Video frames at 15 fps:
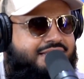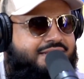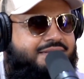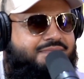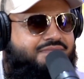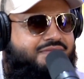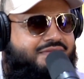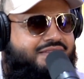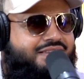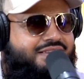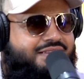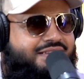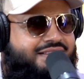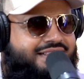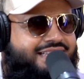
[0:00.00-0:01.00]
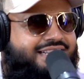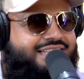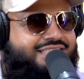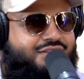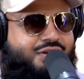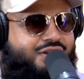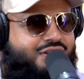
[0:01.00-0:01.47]
Only Use Me Blade.
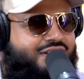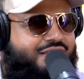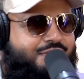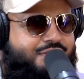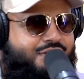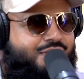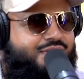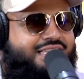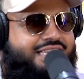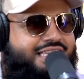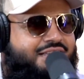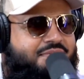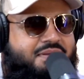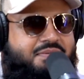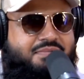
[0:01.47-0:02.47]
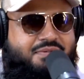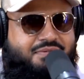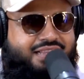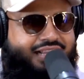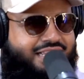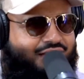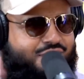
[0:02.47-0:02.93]
So he would only kill people with,
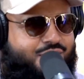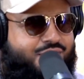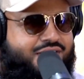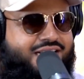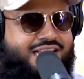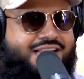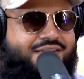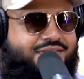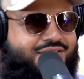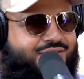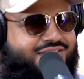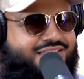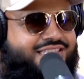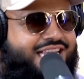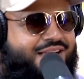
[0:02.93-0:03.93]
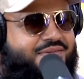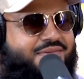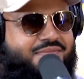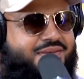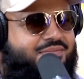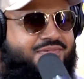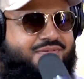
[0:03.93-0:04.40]
like, throwing knives or stabbing
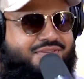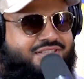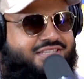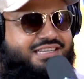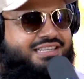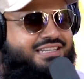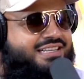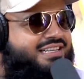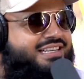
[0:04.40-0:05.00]
people and shit.